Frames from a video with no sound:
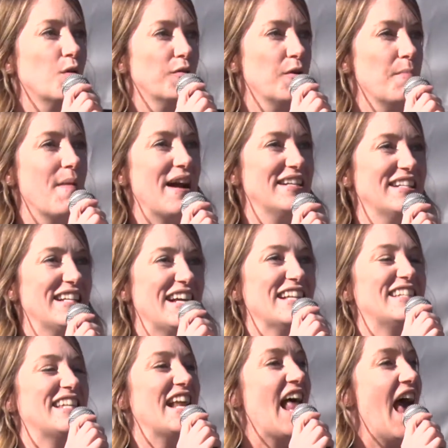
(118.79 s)
are reminding
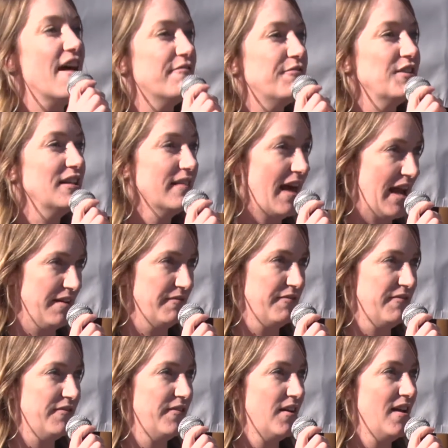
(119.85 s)
us that every
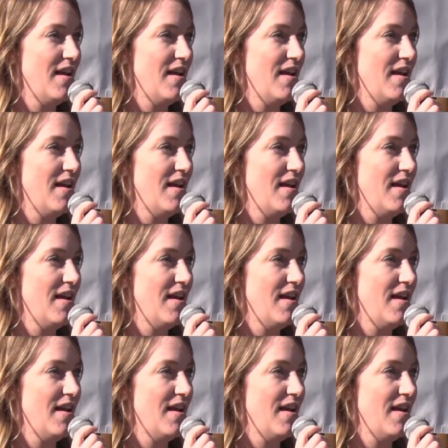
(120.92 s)
life,